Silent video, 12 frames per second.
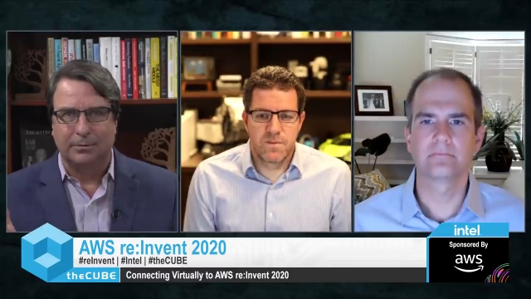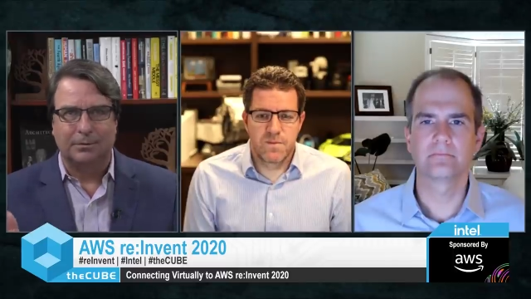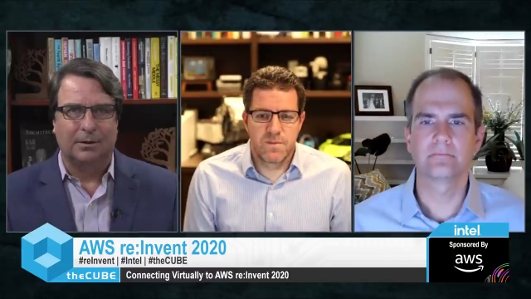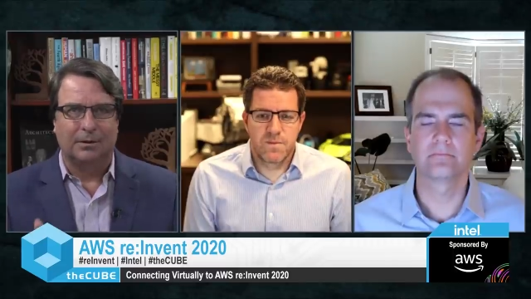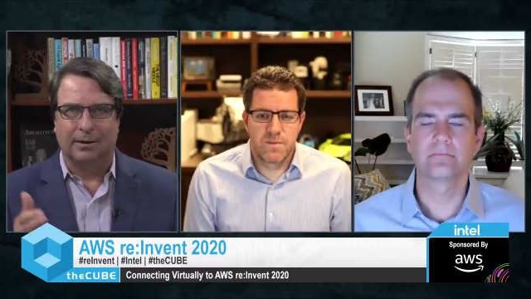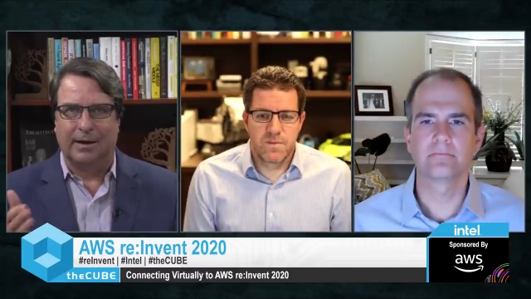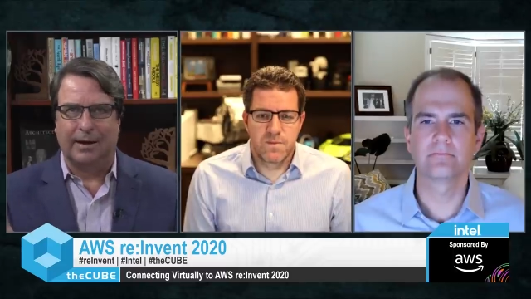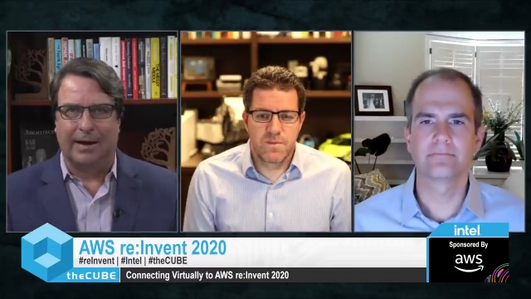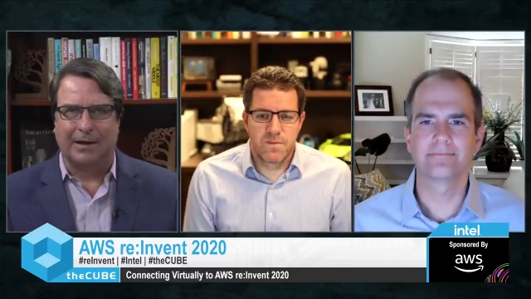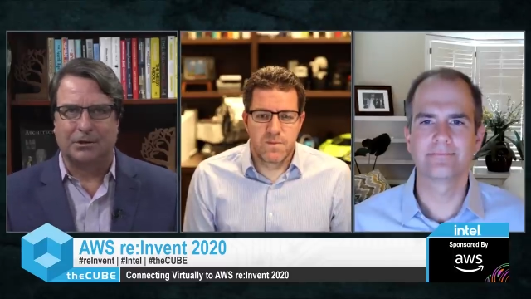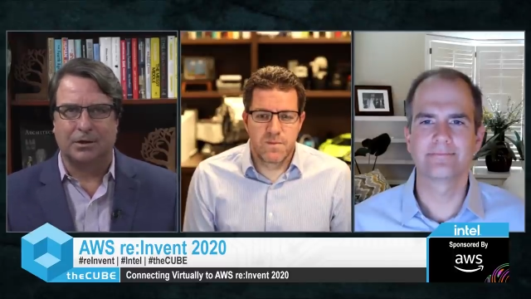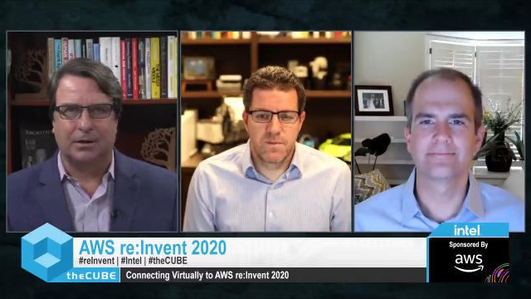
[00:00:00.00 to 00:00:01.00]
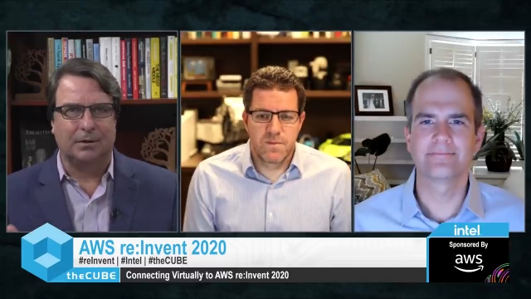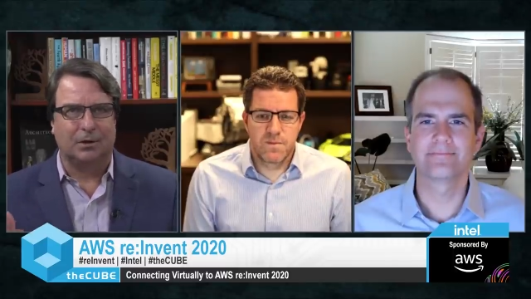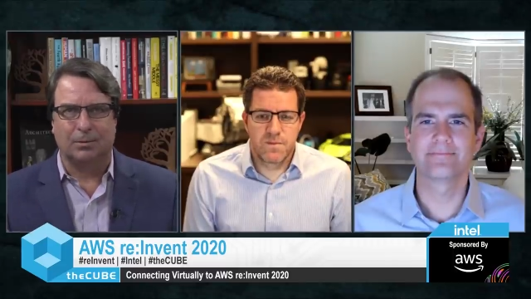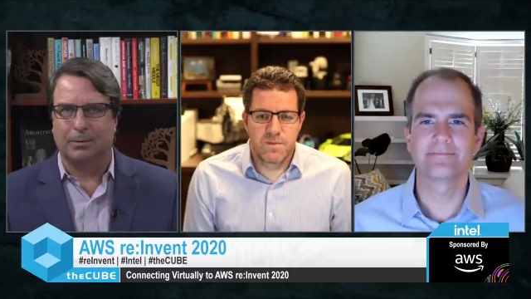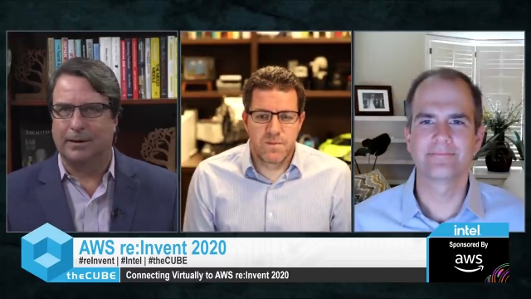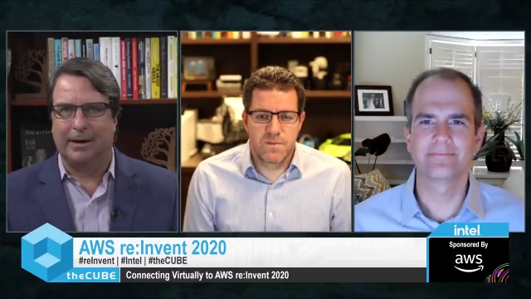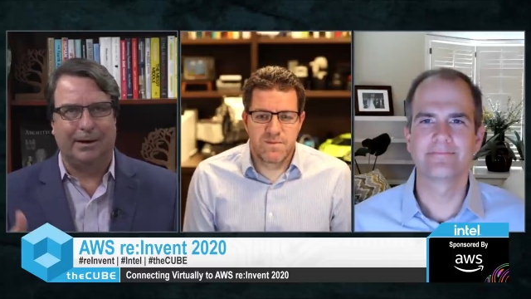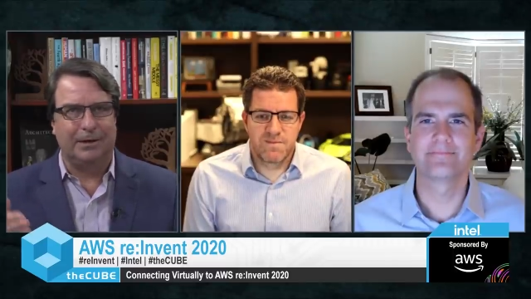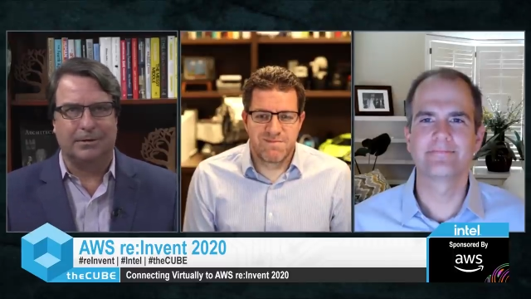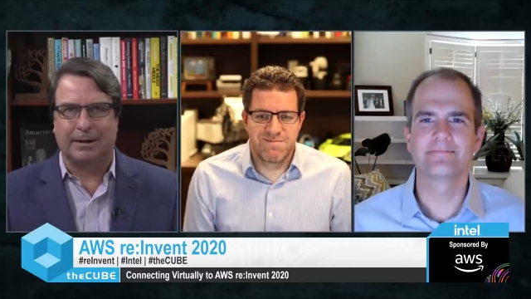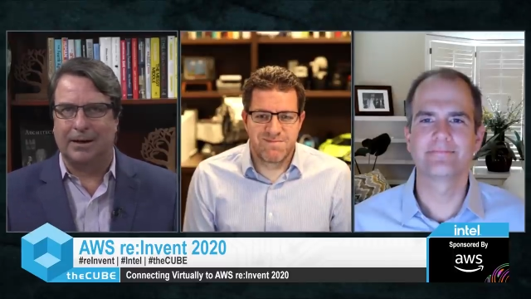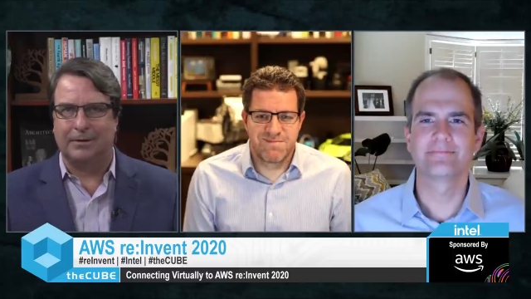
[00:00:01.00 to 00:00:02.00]
Speaker 1: a lot of action, Kubernetes,
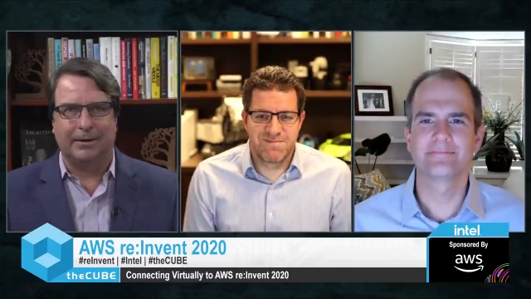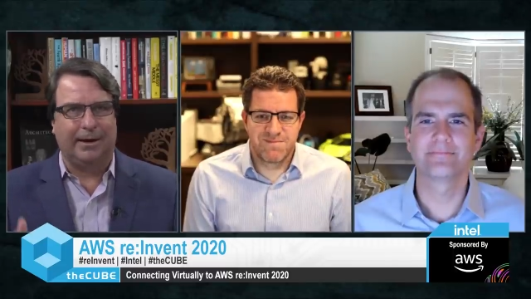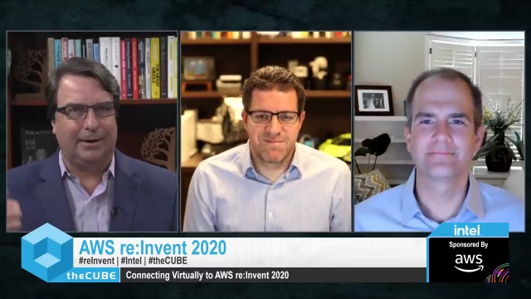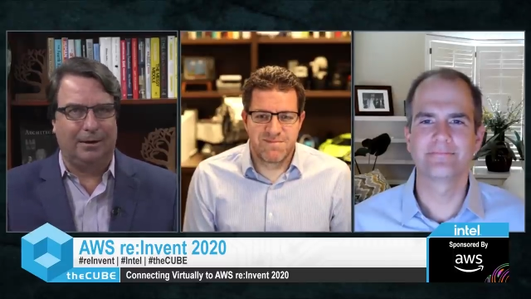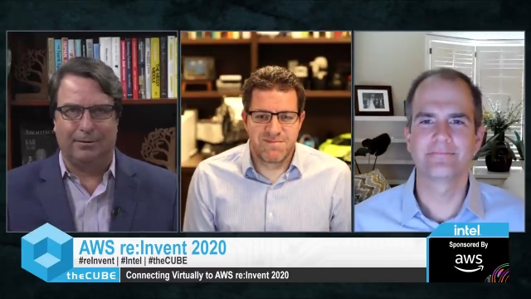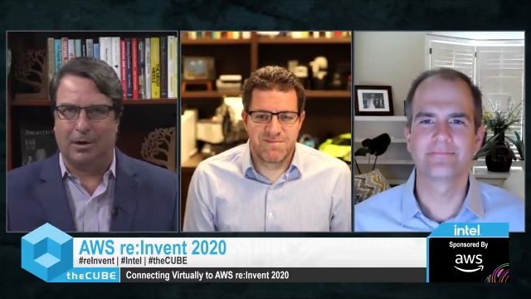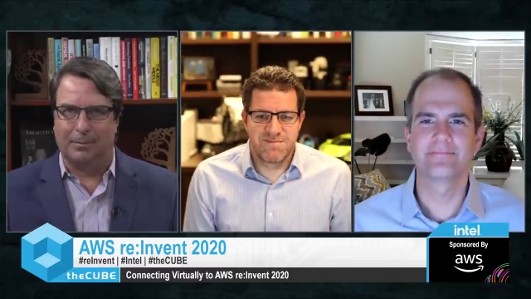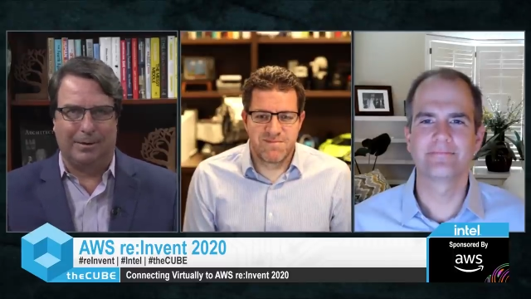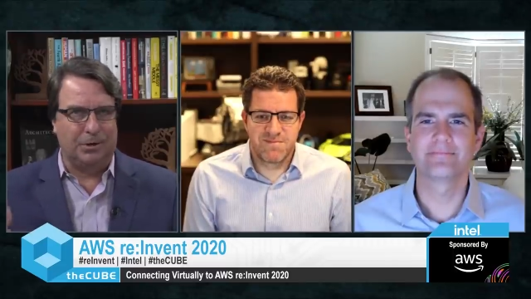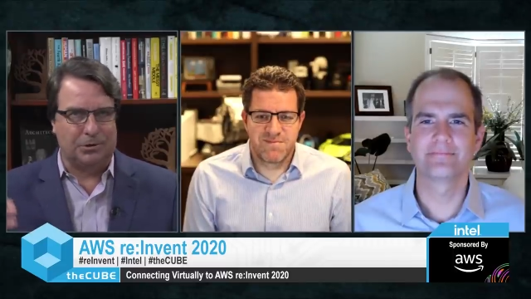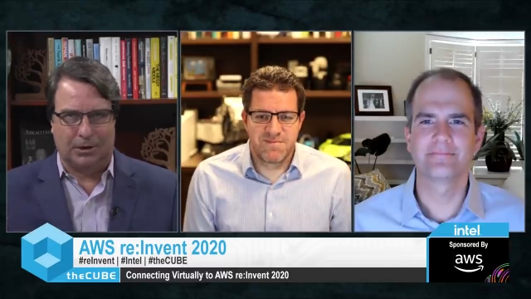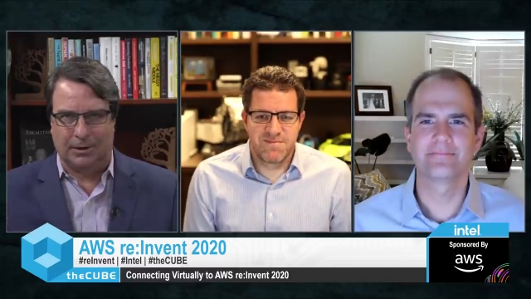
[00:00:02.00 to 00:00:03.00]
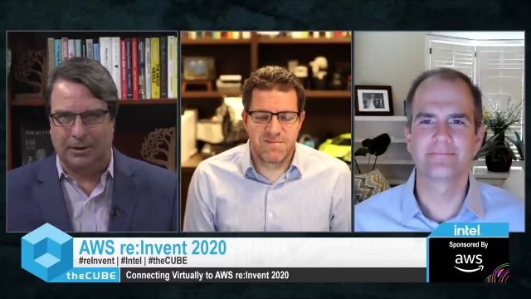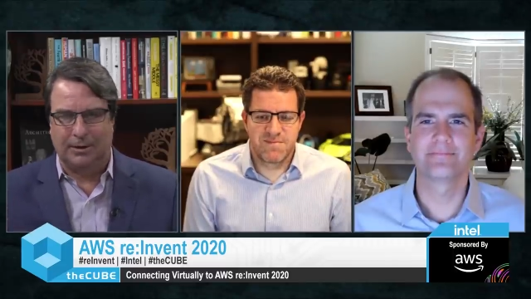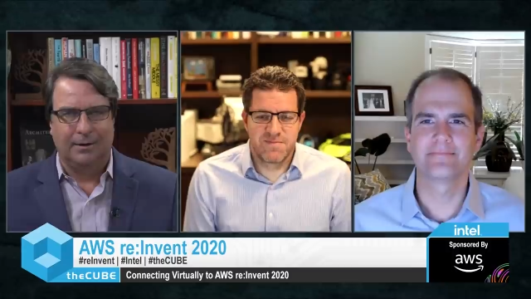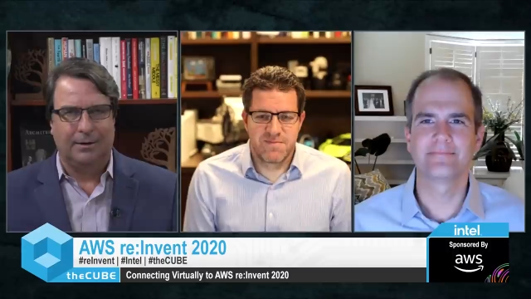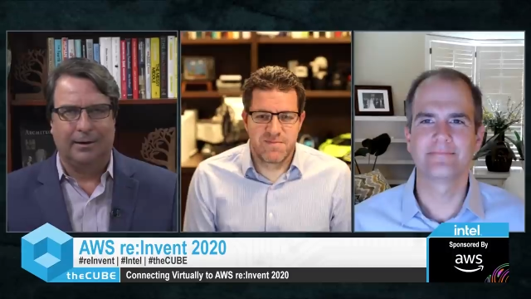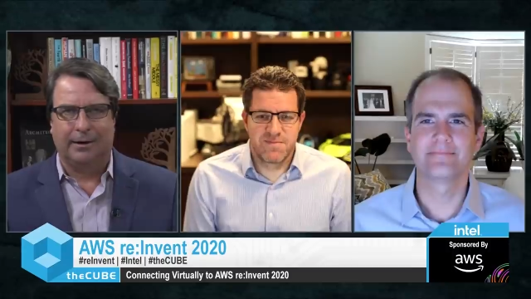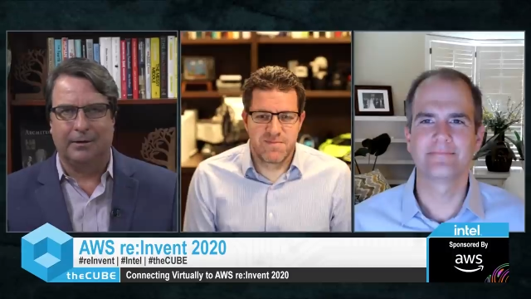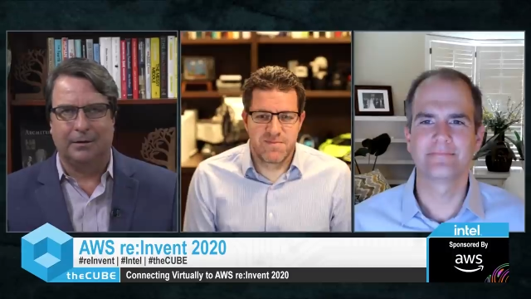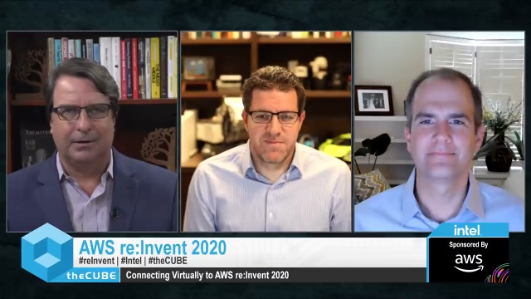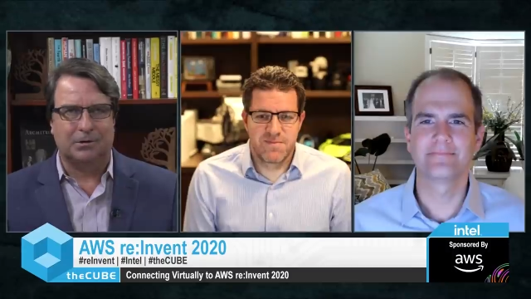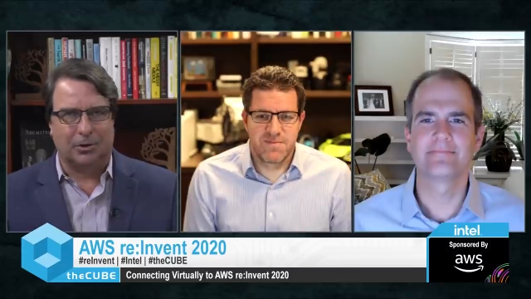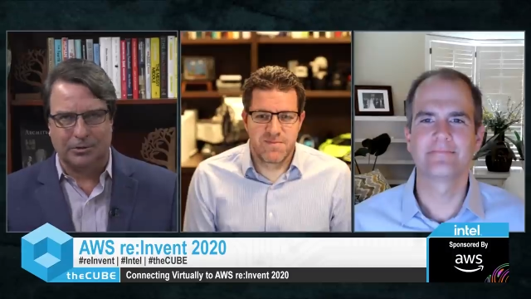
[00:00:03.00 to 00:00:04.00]
cloud native, automation, and the
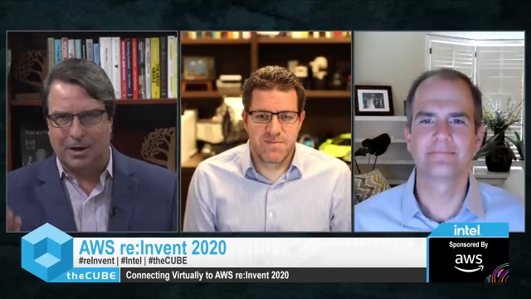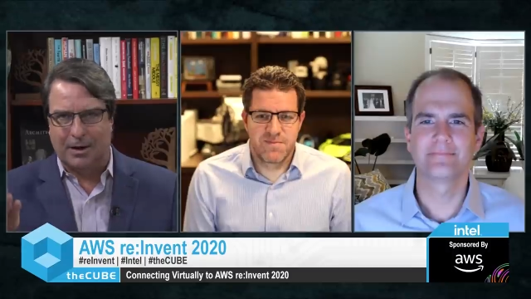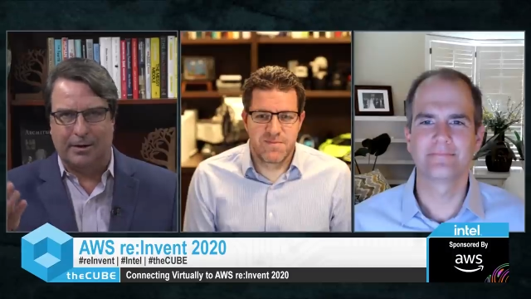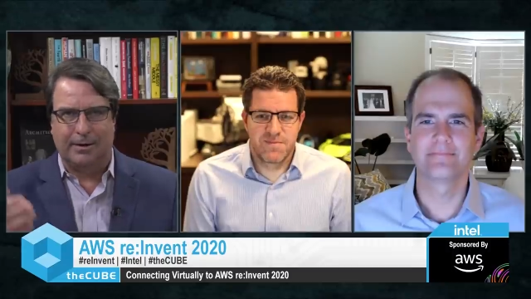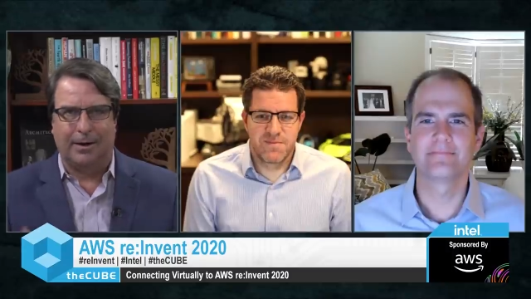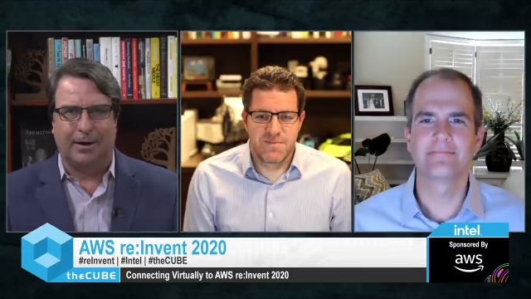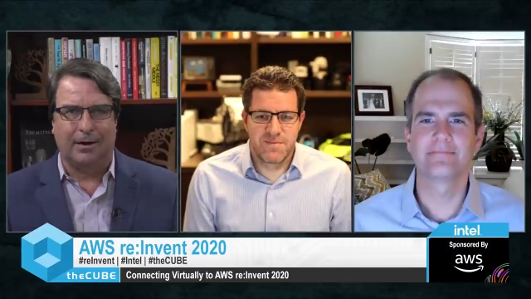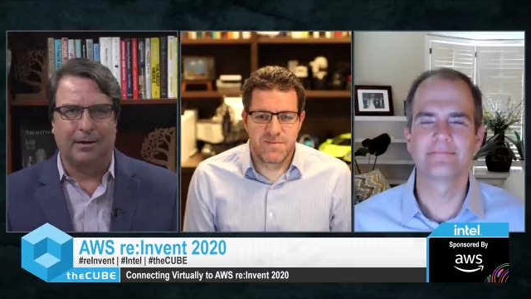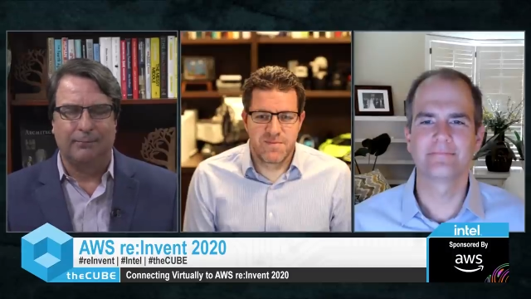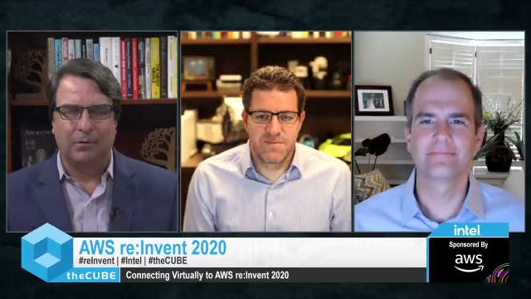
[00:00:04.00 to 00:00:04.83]
list goes on and on.